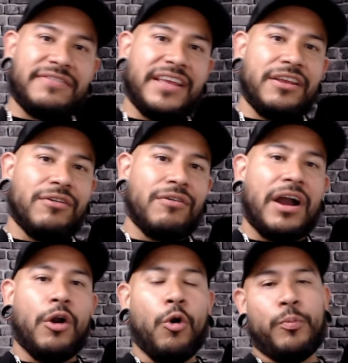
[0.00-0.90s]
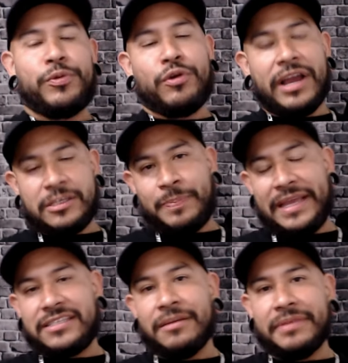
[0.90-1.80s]
video. I hope you guys
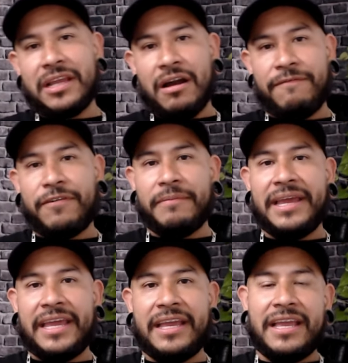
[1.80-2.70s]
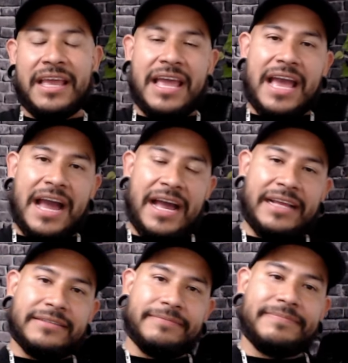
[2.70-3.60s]
pick something up from it.
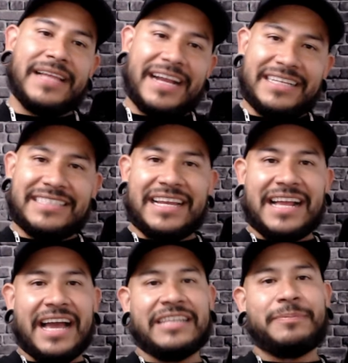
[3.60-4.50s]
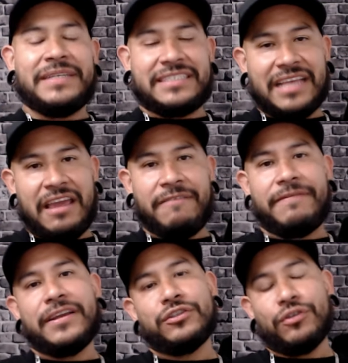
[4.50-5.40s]
And like I said, guys, be safe,
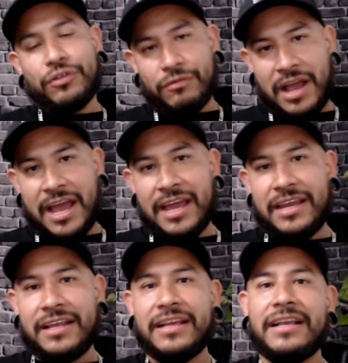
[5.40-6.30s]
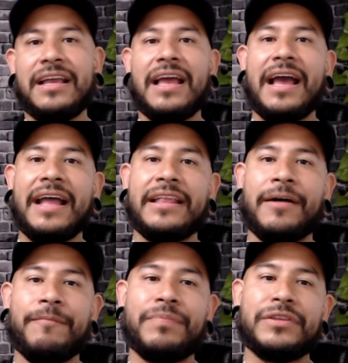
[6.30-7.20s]
enjoy the ride,
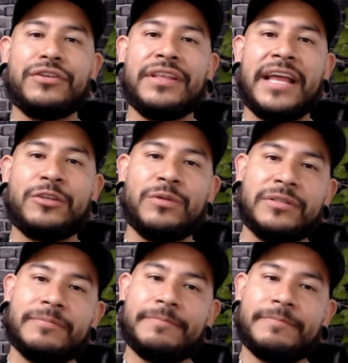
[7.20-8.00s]
and to the next one.